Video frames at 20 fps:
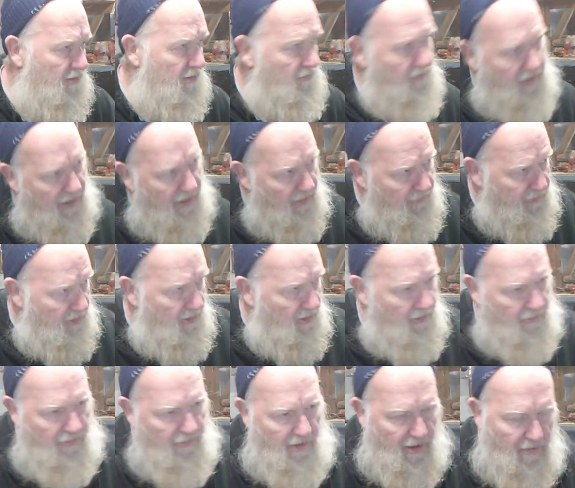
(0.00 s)
and we have the
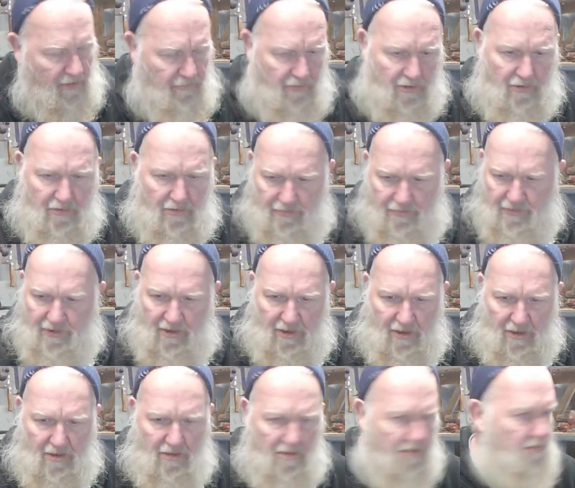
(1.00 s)
other anvil over
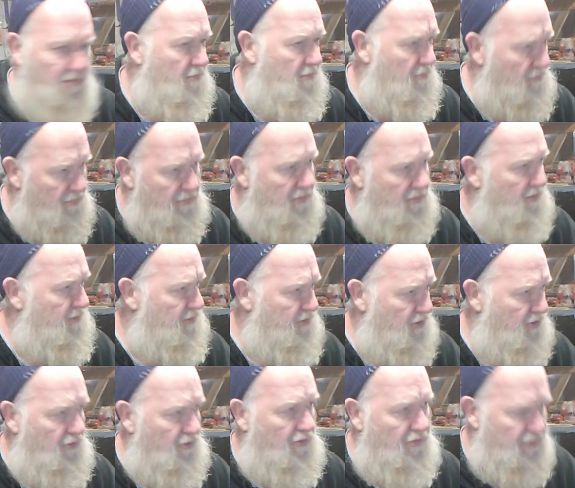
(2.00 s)
there.
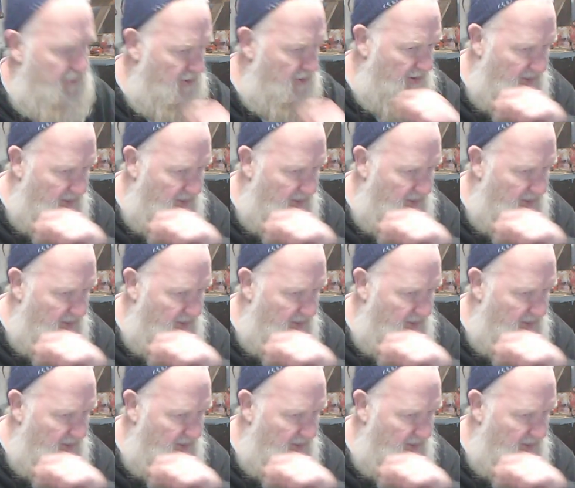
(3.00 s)
Tools are